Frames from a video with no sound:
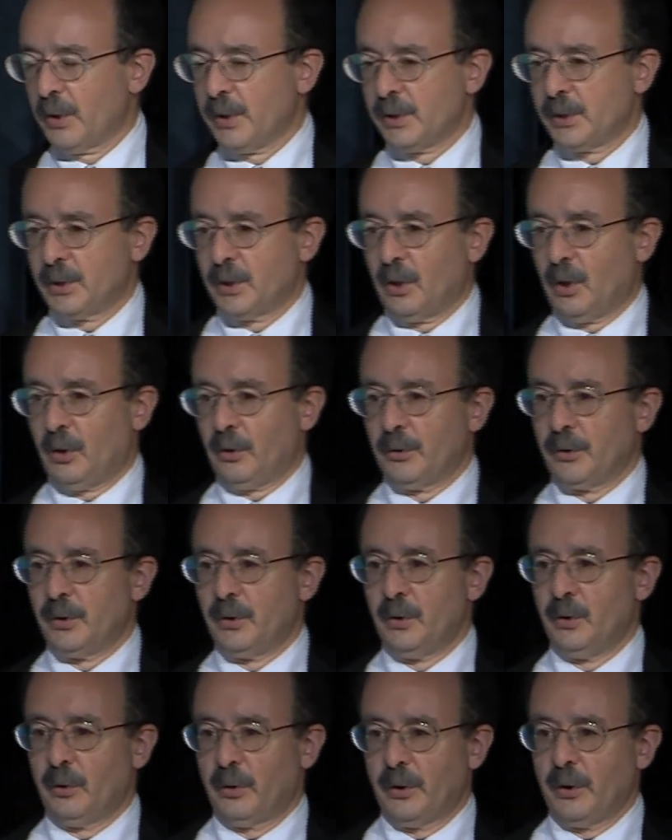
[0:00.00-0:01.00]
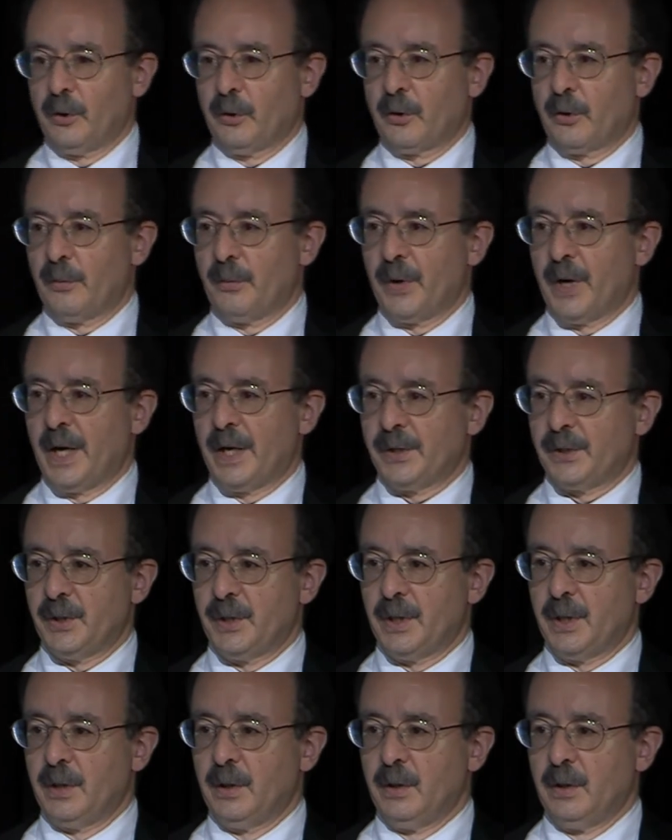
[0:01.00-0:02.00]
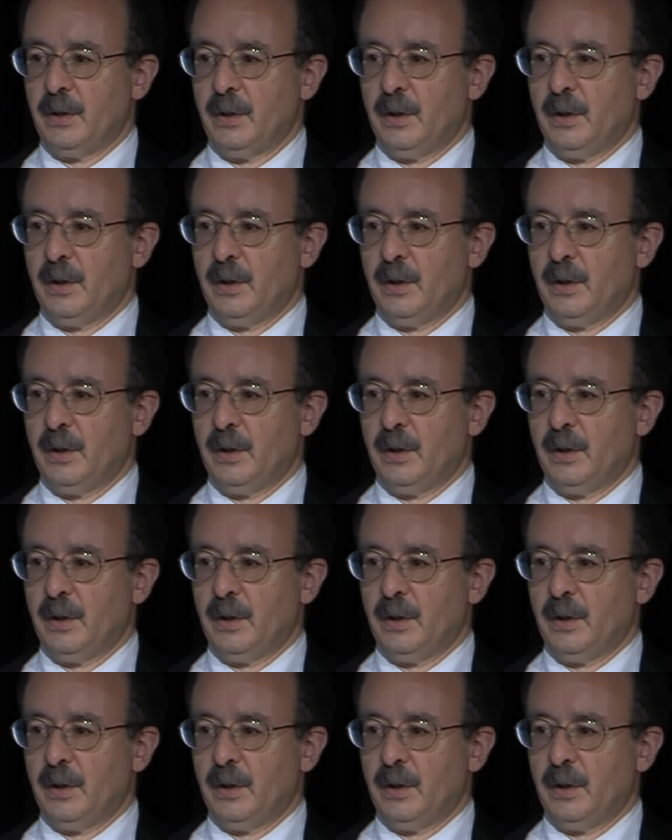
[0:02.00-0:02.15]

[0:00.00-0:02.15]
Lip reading: installed nuclear capacity